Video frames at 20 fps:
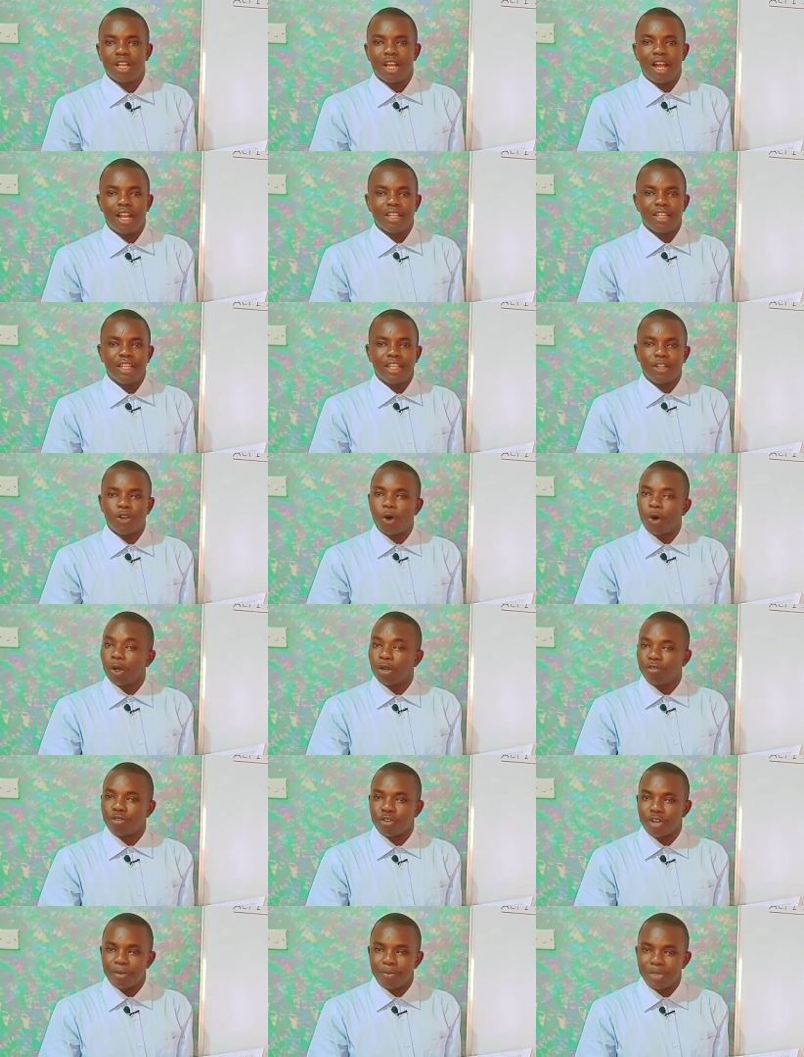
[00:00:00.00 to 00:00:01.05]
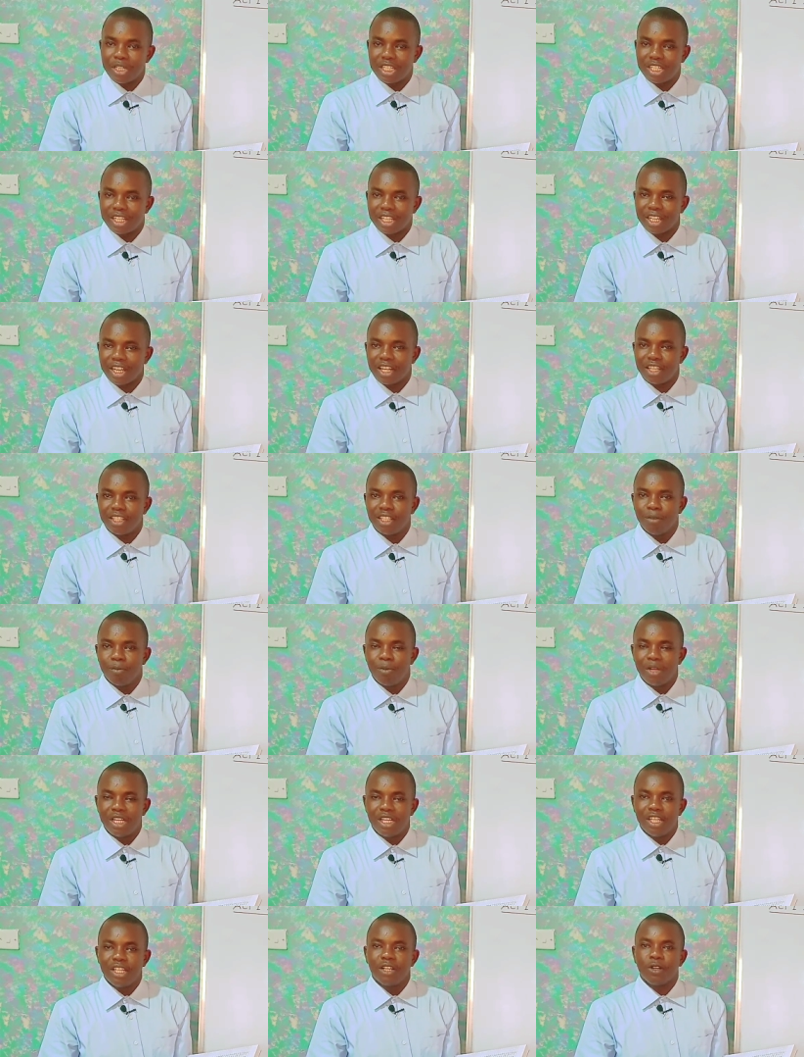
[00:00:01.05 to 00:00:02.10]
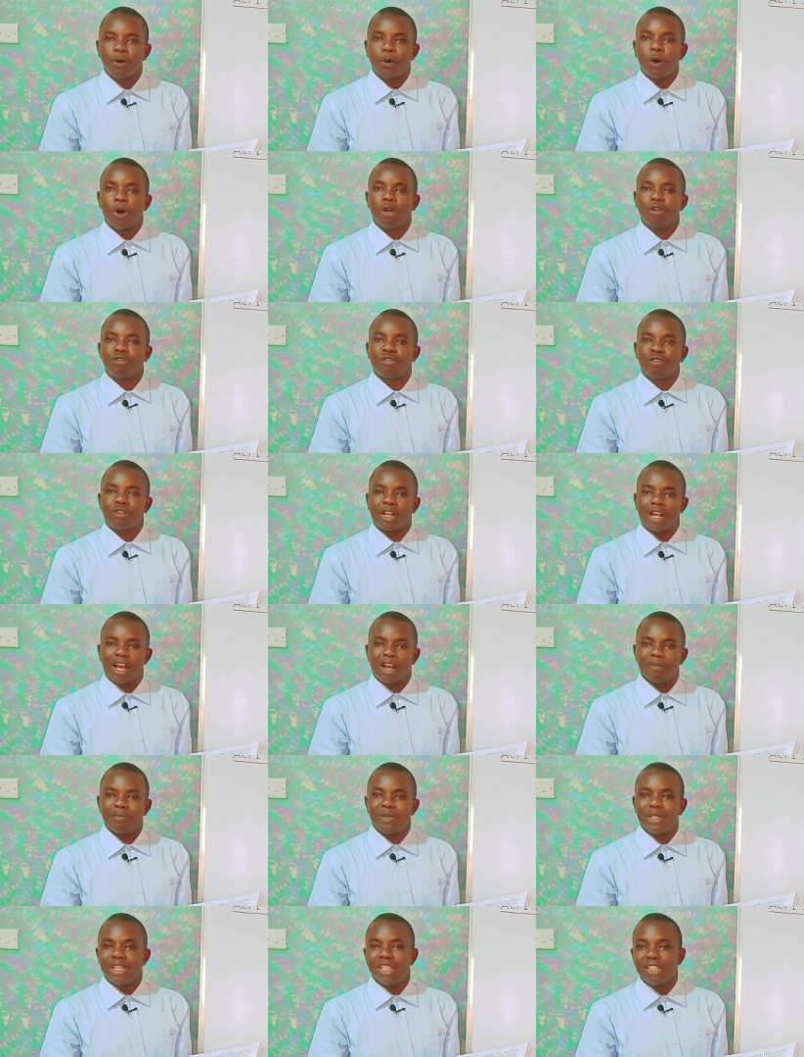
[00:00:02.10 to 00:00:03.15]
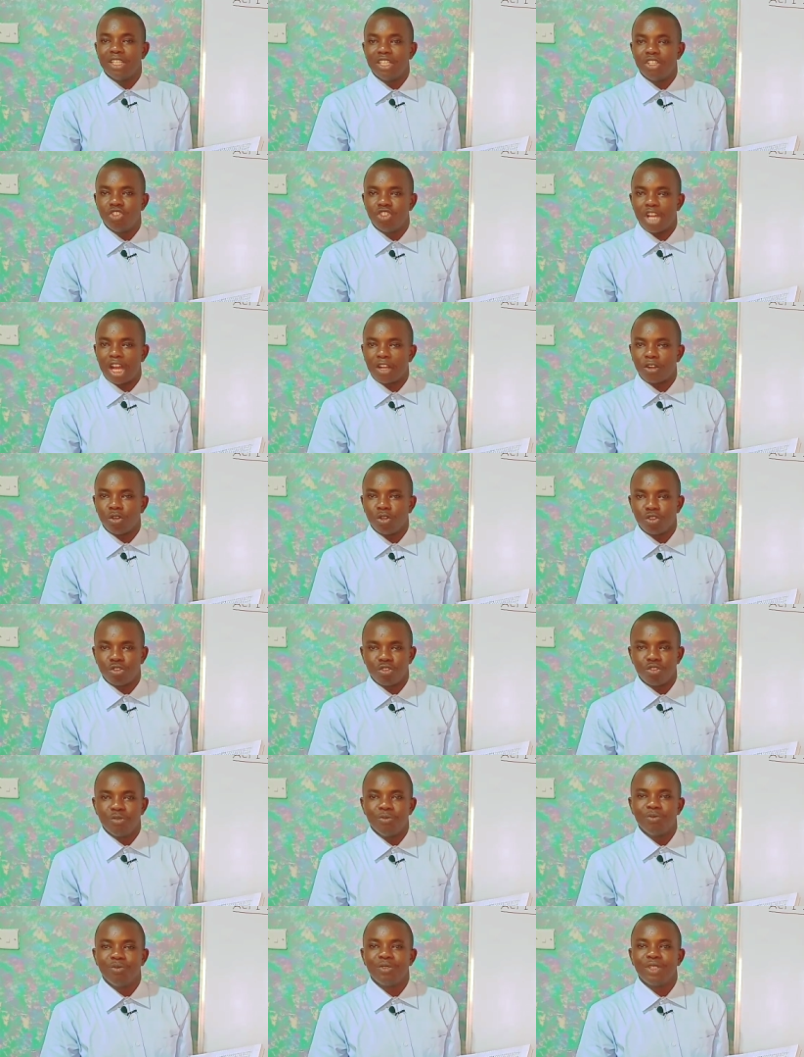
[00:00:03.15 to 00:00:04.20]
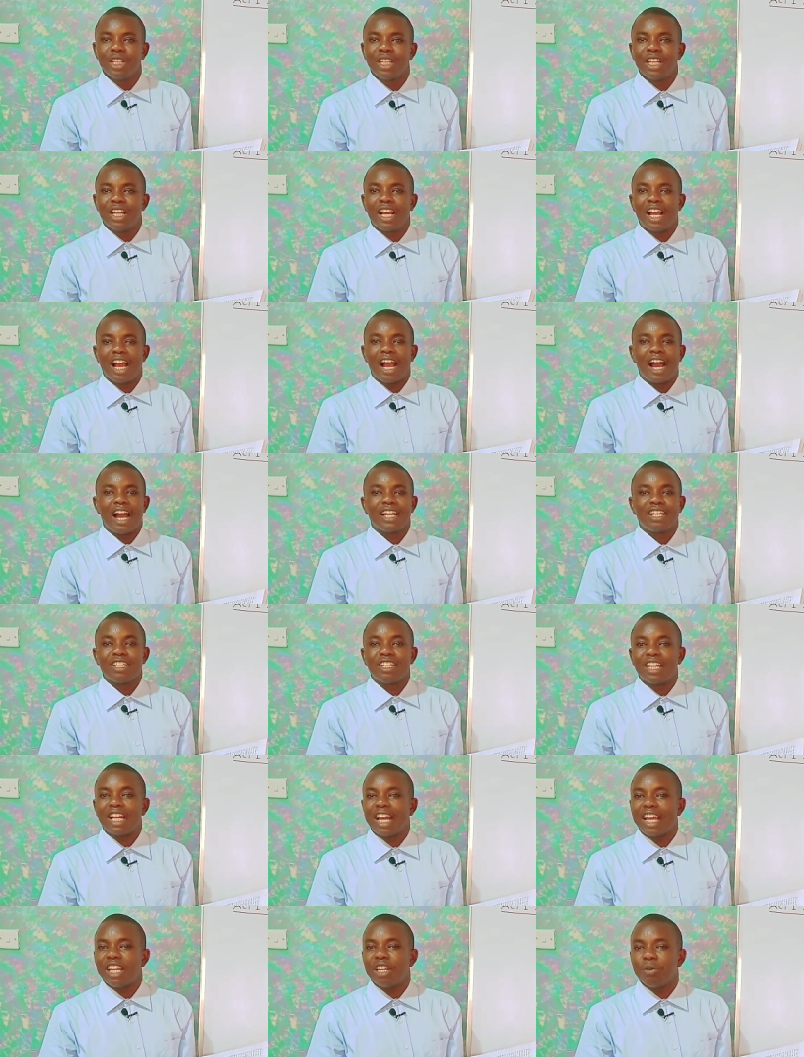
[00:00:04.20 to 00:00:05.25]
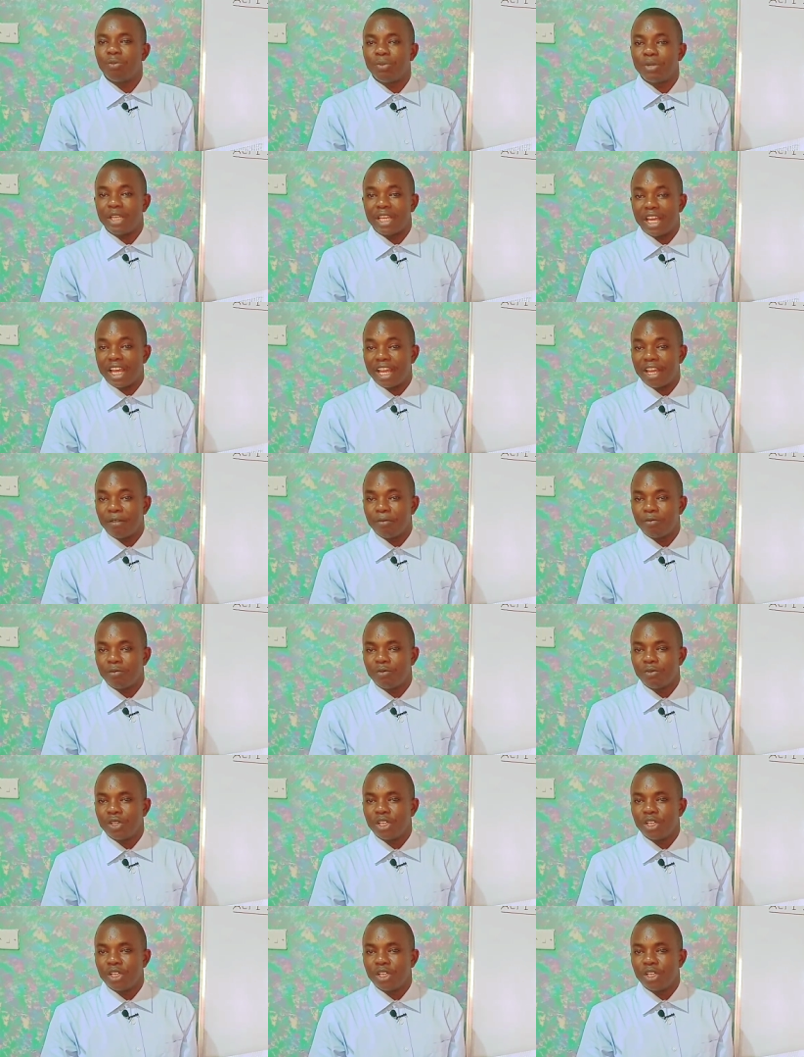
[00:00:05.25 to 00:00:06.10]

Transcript: And they called for a meeting at the Medingo Golf Club in the jungle room at 9 p.m.